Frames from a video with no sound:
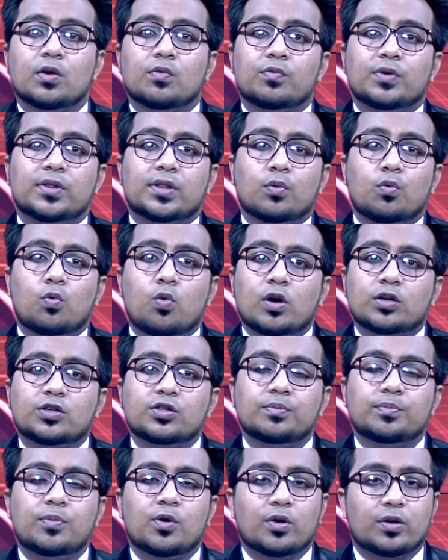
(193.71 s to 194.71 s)
with the
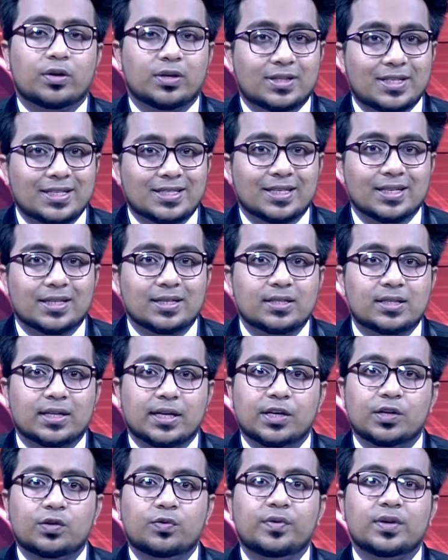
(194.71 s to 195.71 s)
waterborne disease
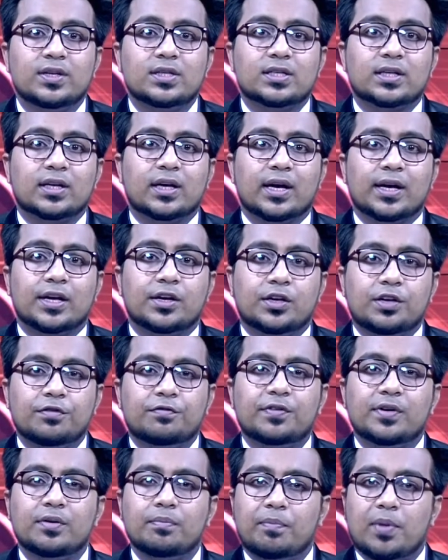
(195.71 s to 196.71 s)
increasing in
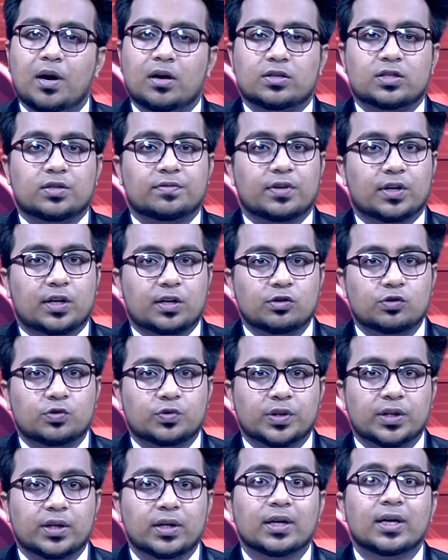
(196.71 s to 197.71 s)
different parts of the
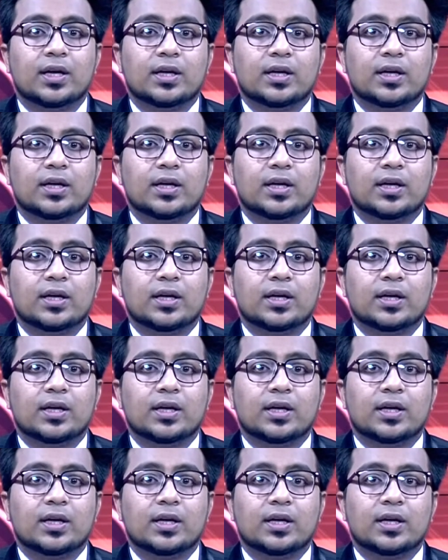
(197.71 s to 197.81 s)
country.